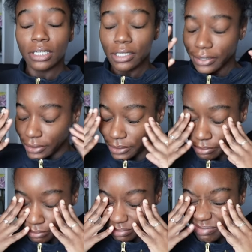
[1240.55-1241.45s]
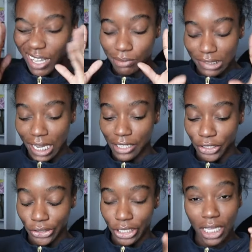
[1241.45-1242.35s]
um I'm
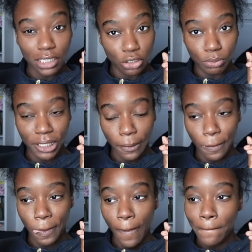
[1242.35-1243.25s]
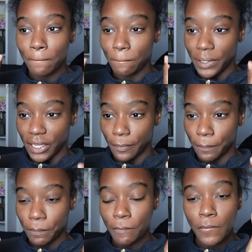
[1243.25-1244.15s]
tired a little bit, but
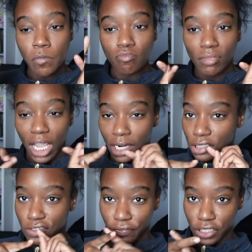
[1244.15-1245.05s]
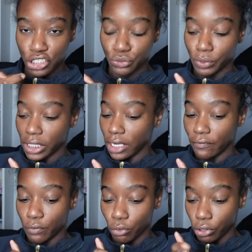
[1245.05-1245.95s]
I need to finish reading
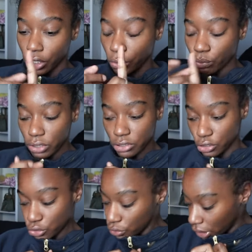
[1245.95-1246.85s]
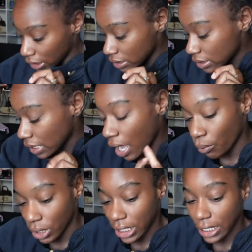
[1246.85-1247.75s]
for Wilson Trust. I
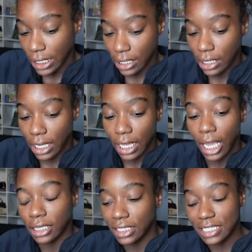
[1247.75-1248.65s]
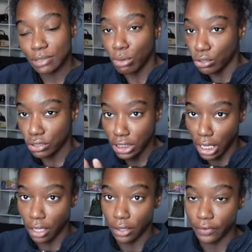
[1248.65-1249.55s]
want to get at least most
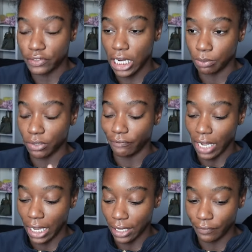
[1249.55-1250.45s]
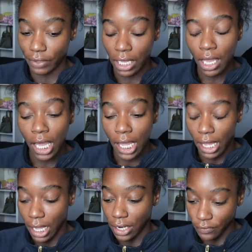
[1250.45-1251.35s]
of chapter five
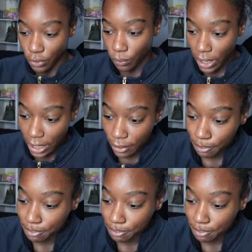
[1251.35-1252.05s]
out of the way.